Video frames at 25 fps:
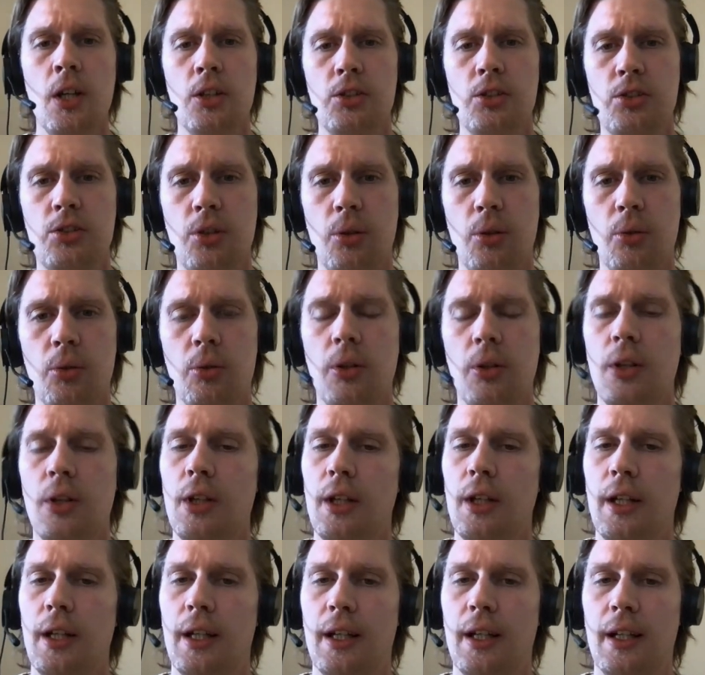So
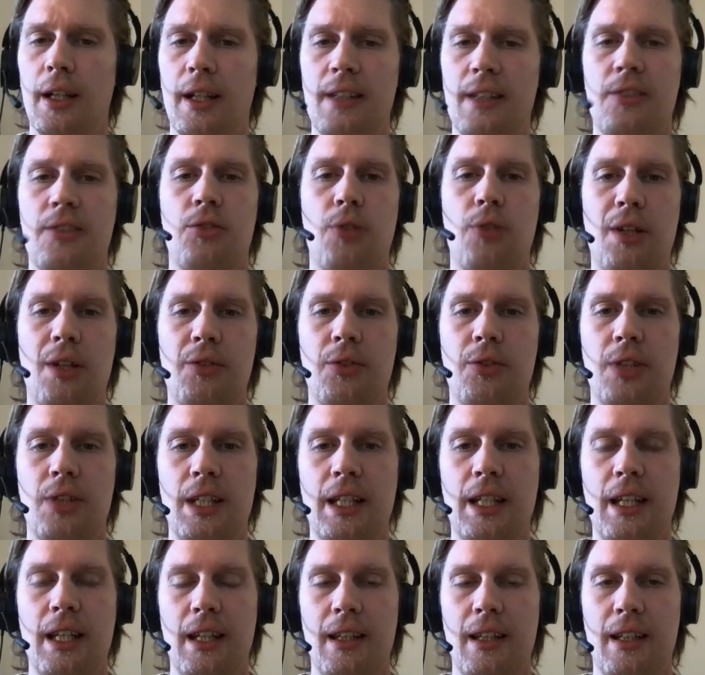let's try to
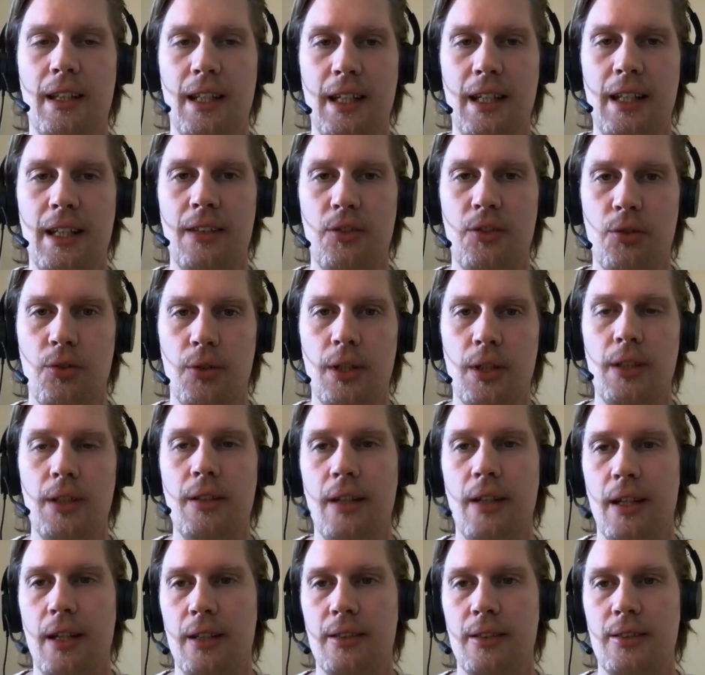dig into
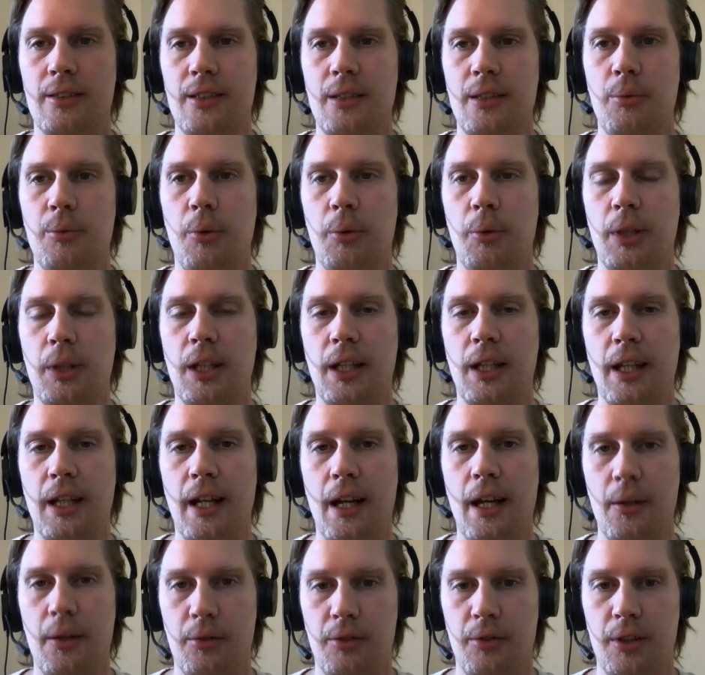it and see what we can
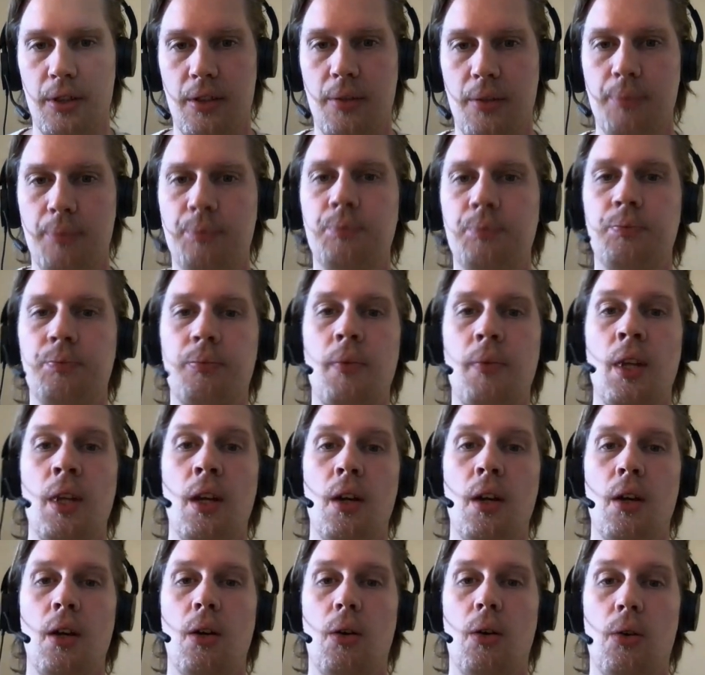get out of it.
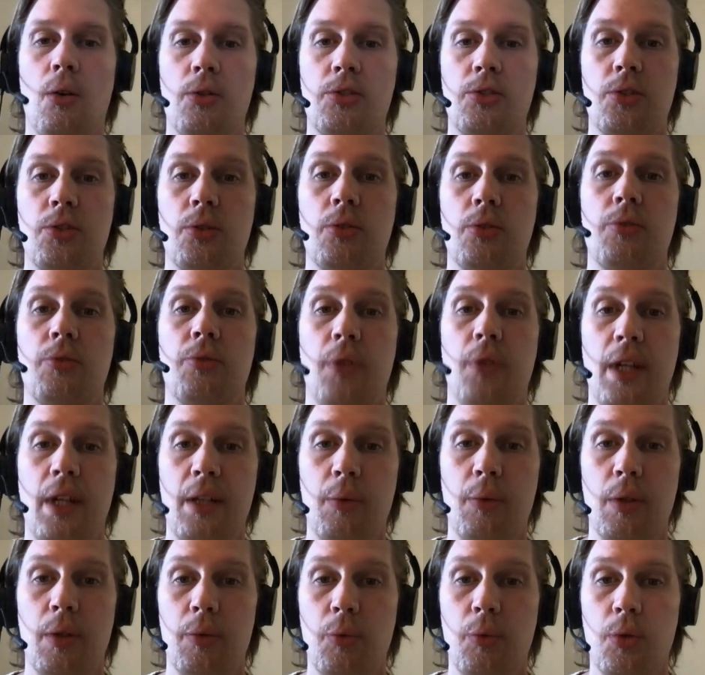Also, for
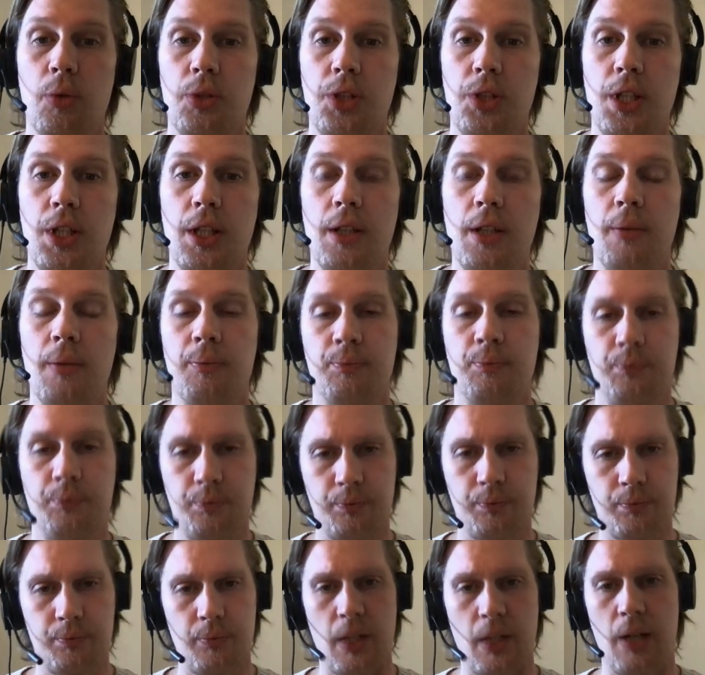anyone watching,
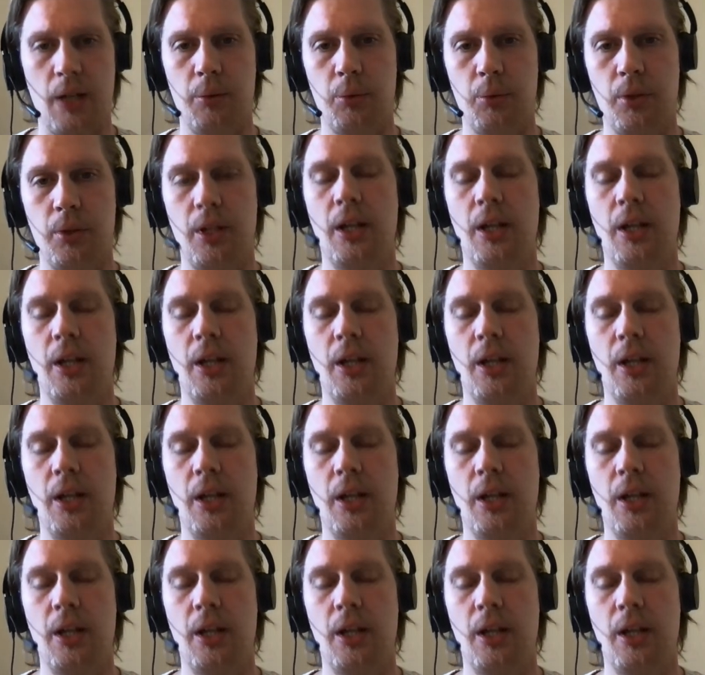I would